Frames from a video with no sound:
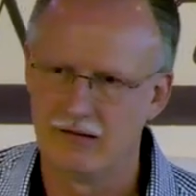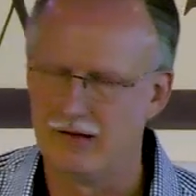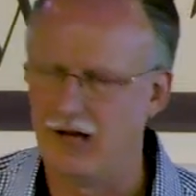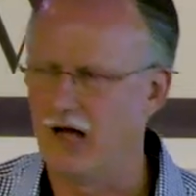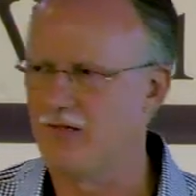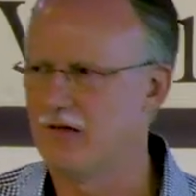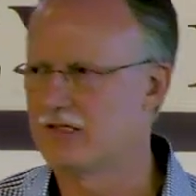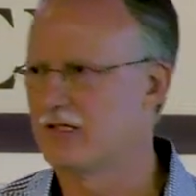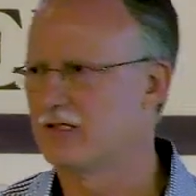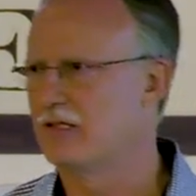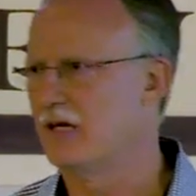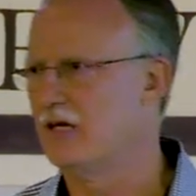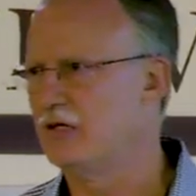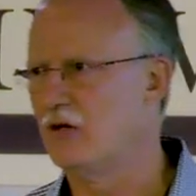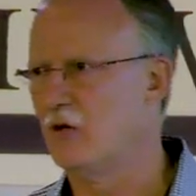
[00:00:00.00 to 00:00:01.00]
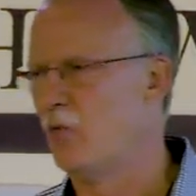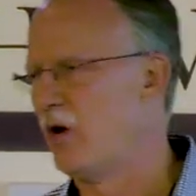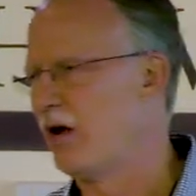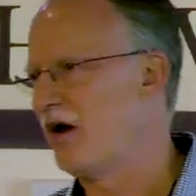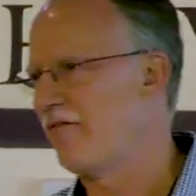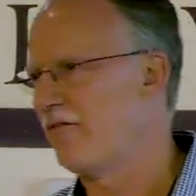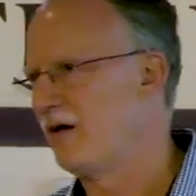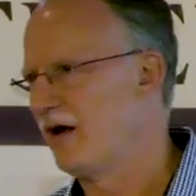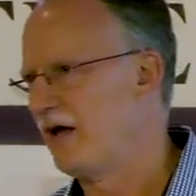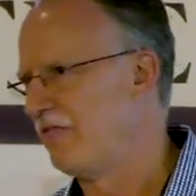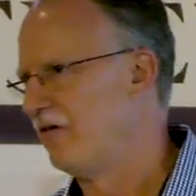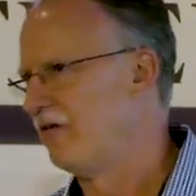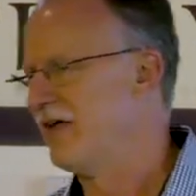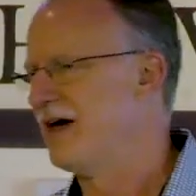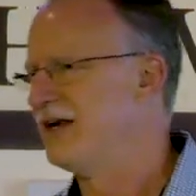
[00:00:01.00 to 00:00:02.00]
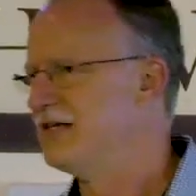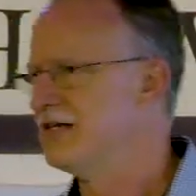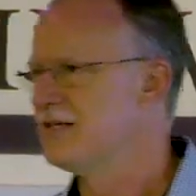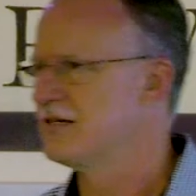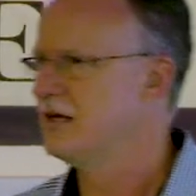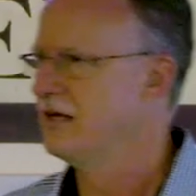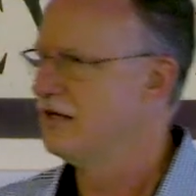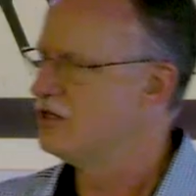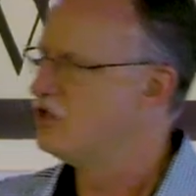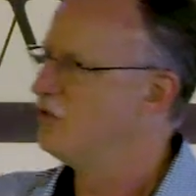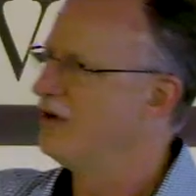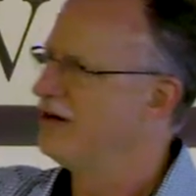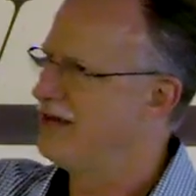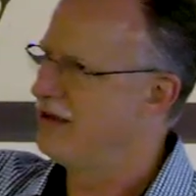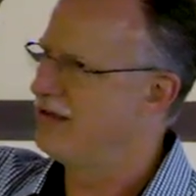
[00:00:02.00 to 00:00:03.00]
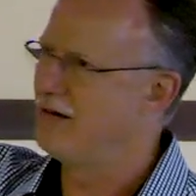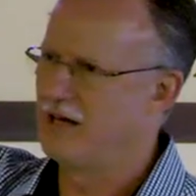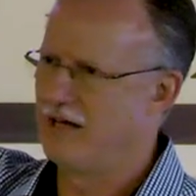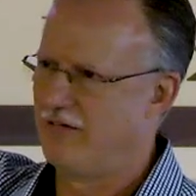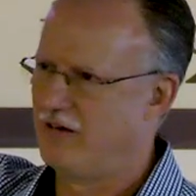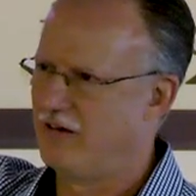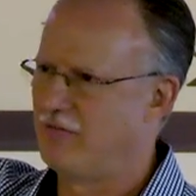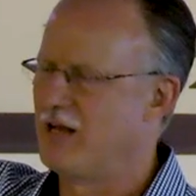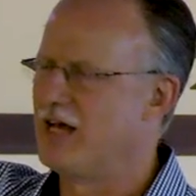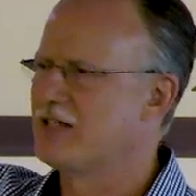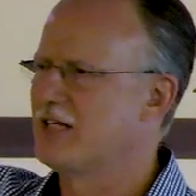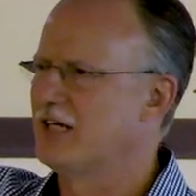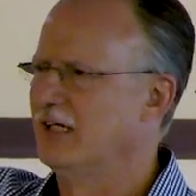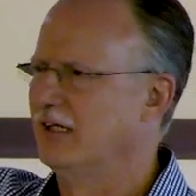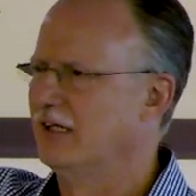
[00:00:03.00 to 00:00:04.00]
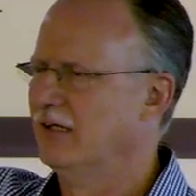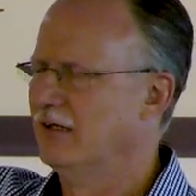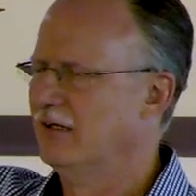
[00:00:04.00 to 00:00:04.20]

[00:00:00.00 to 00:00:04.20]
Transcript: God wants to take you, whatever level that is, to another level of blessing.